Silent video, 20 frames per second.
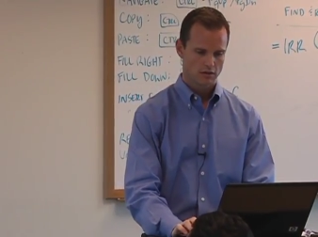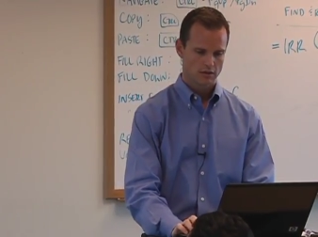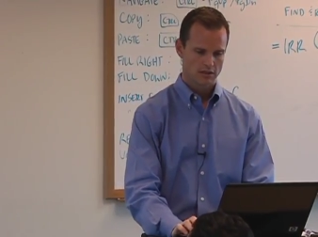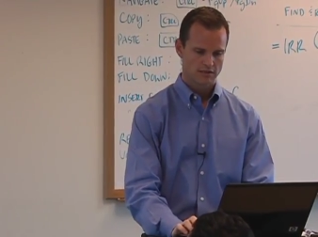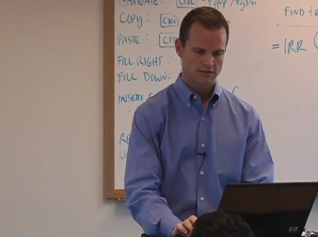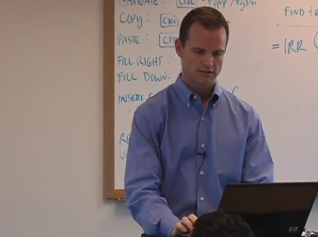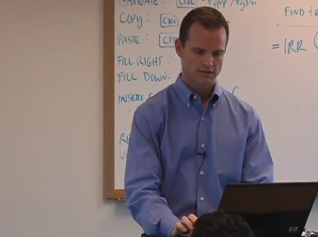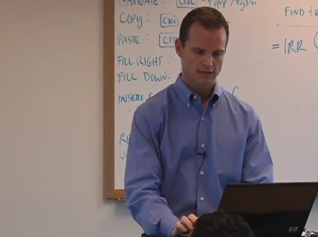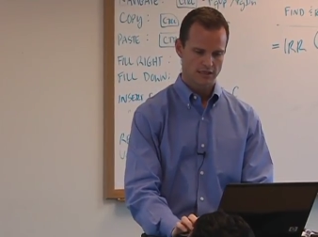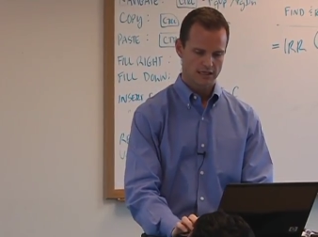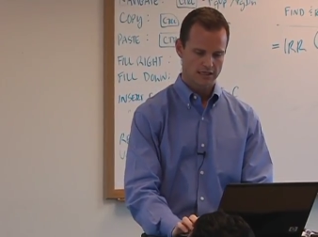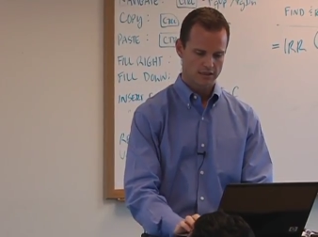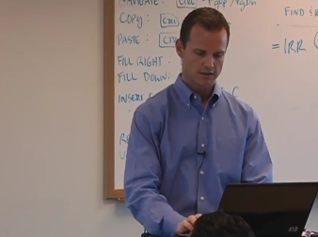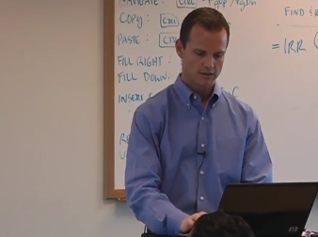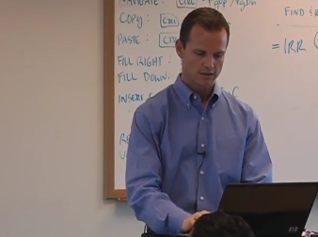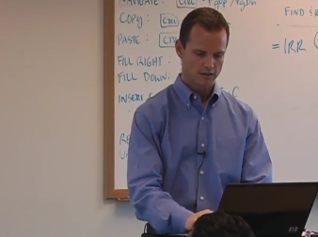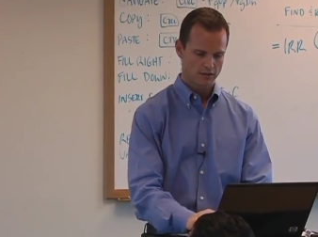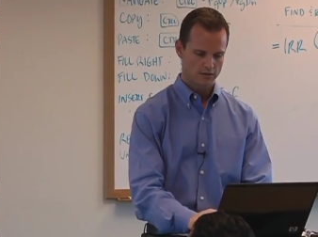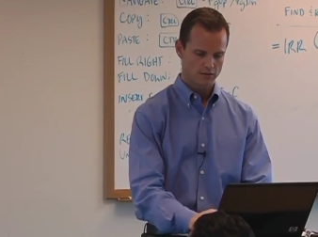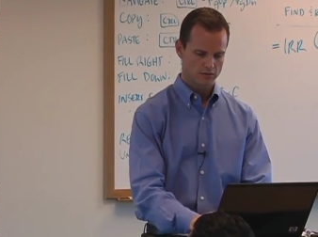I select
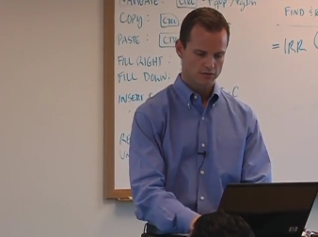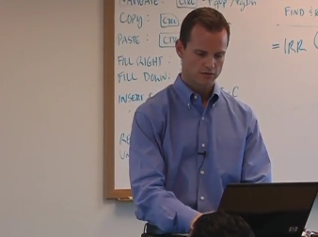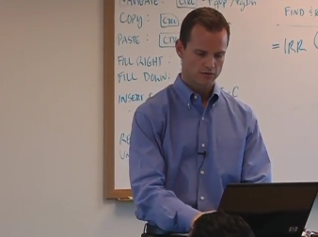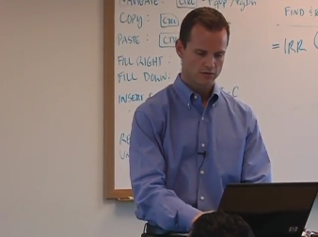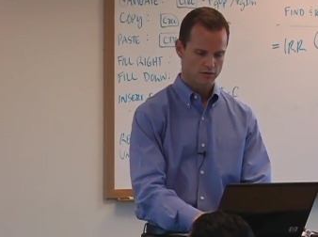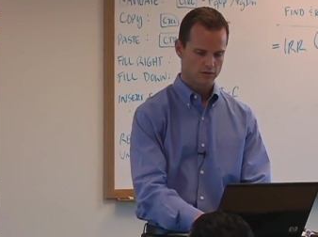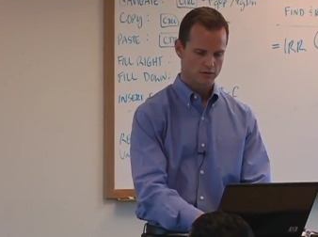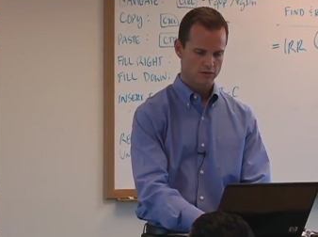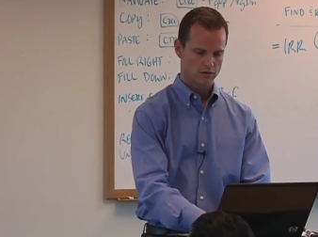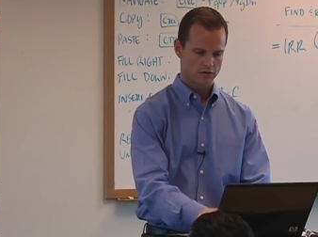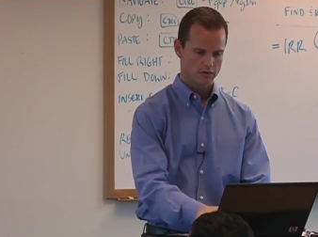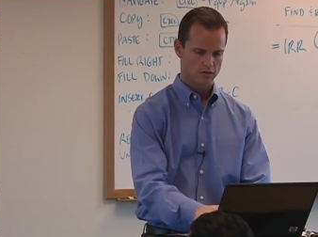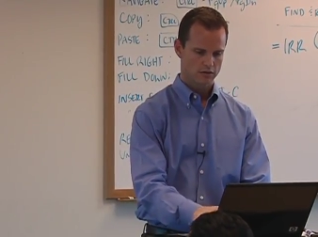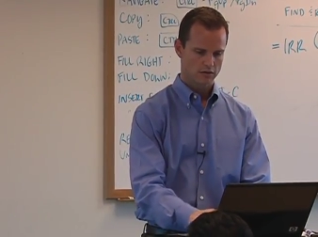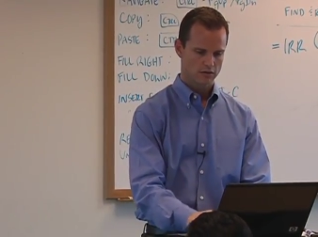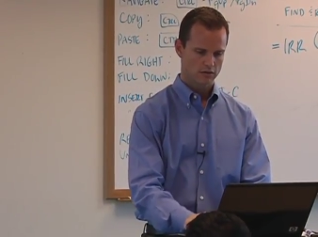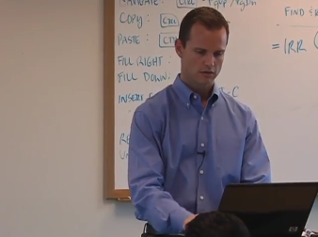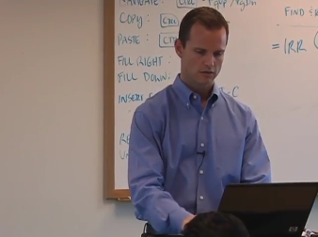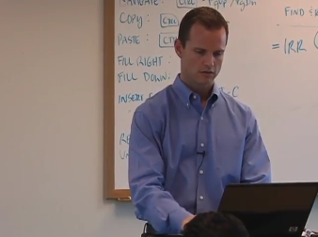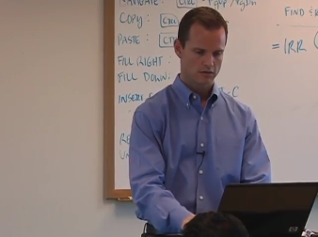those,
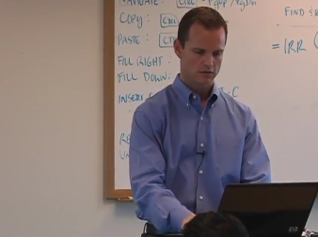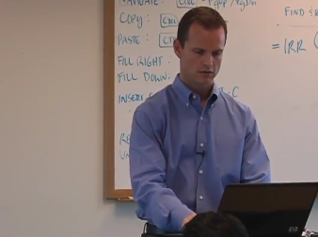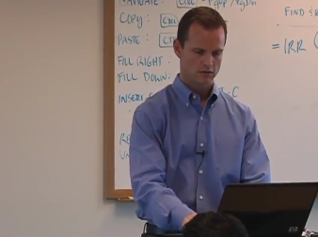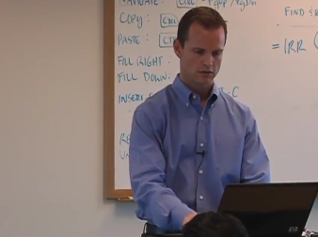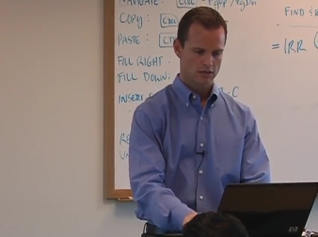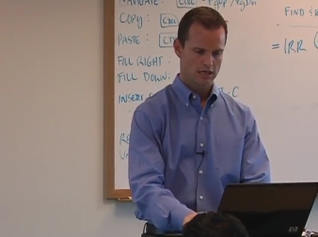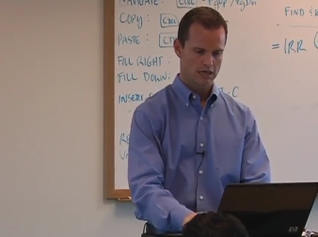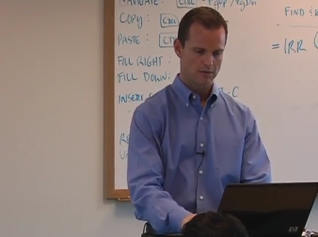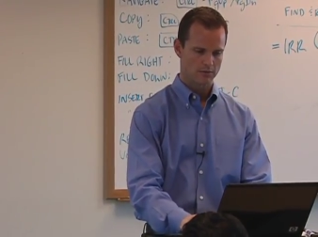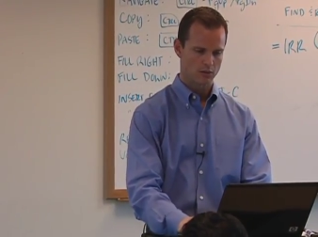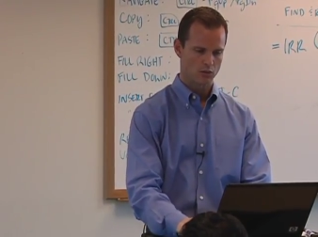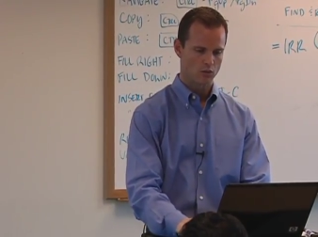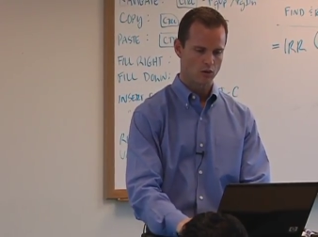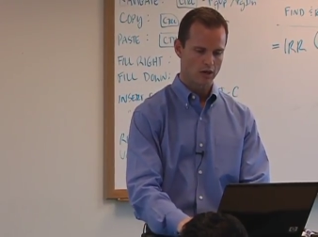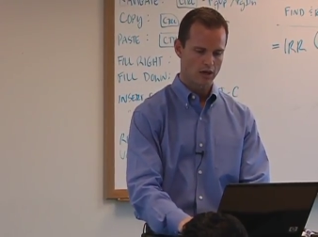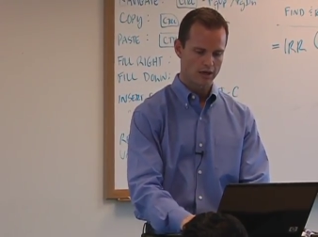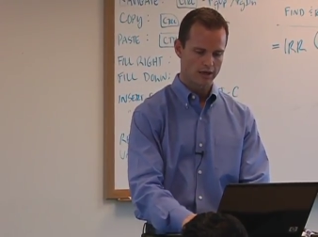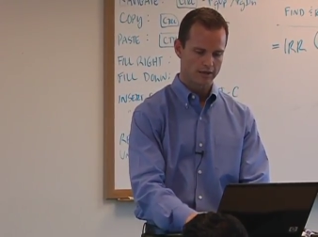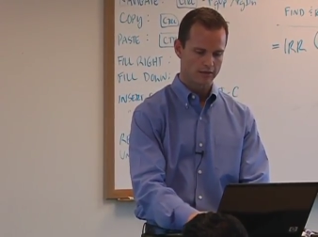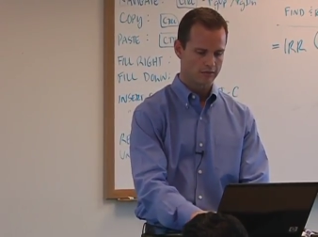comma
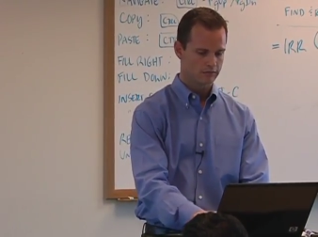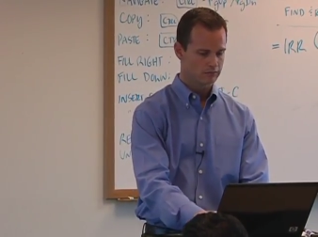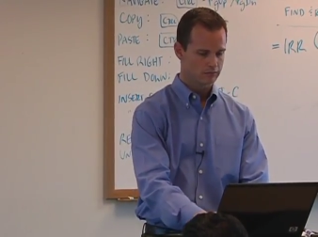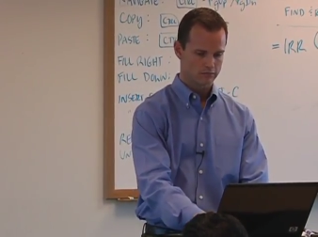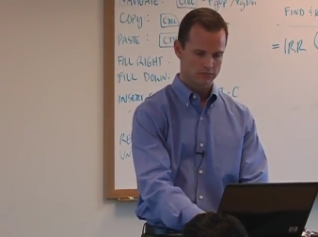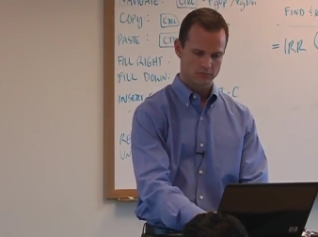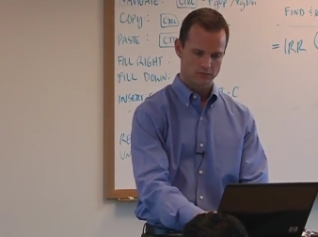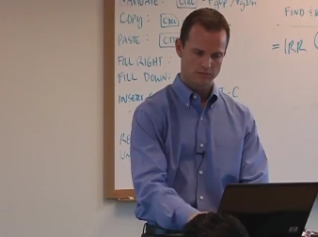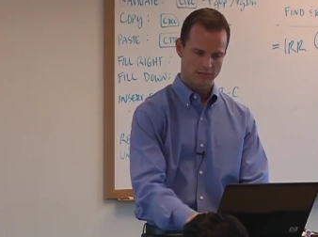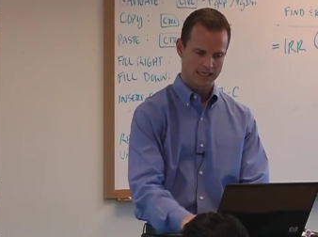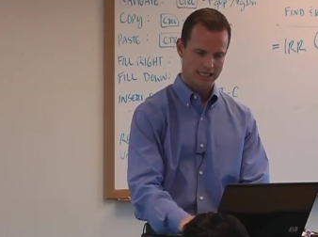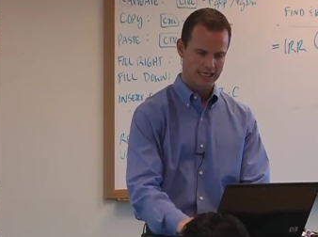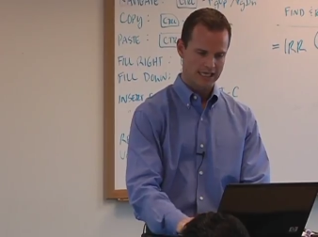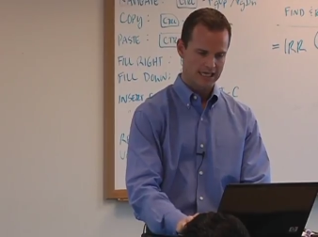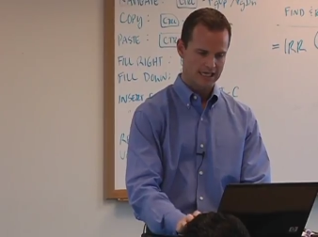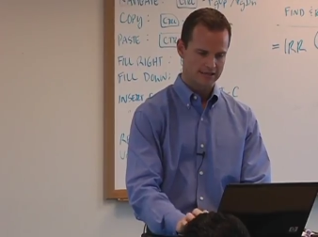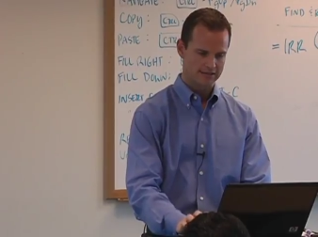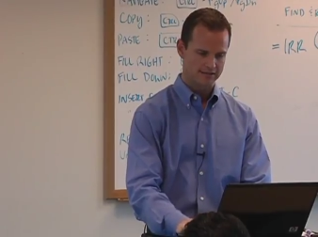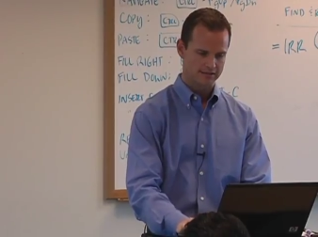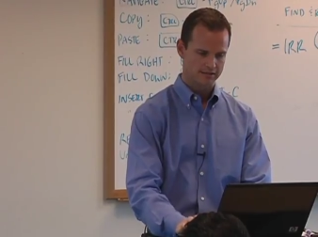one, my
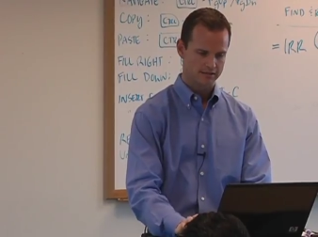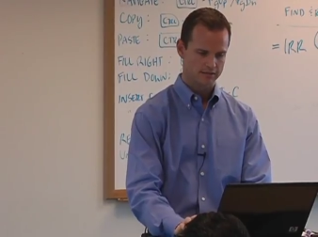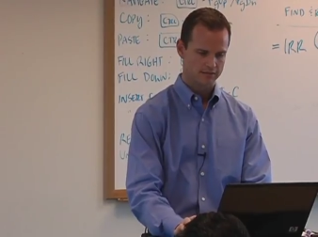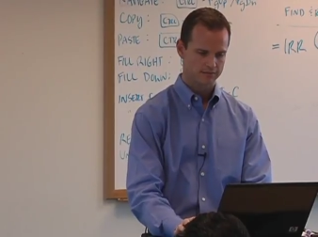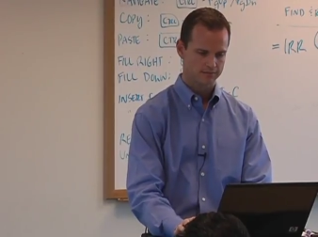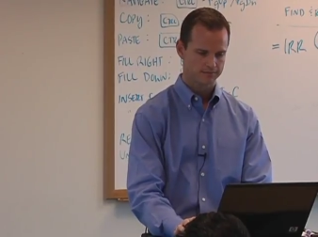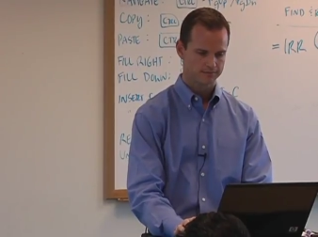guess.